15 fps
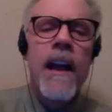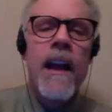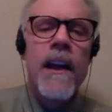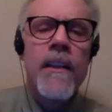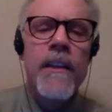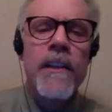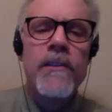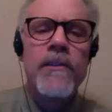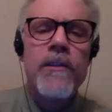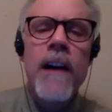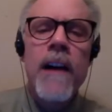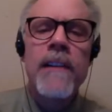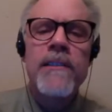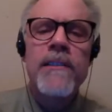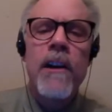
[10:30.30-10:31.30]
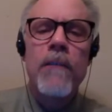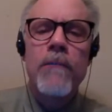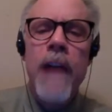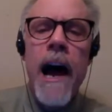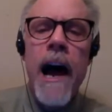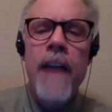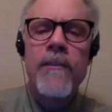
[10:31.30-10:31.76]
The trunks
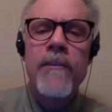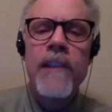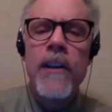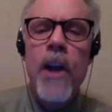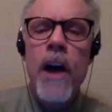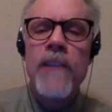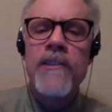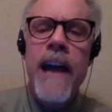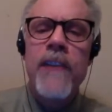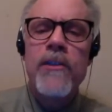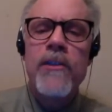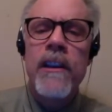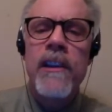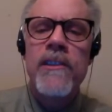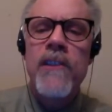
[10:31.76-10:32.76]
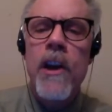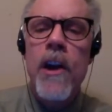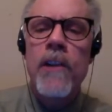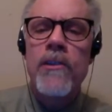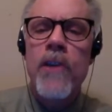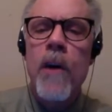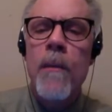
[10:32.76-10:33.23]
arrived in Los Angeles on
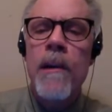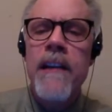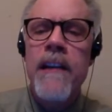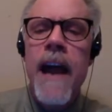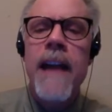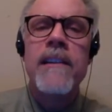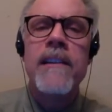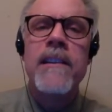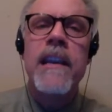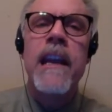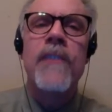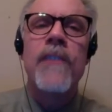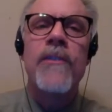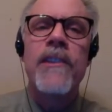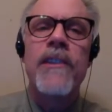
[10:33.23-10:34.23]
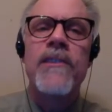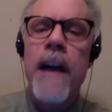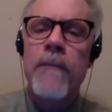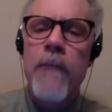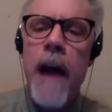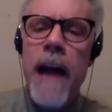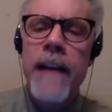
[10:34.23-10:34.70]
October 19th. Is that
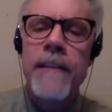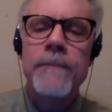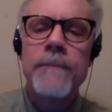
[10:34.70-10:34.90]
right?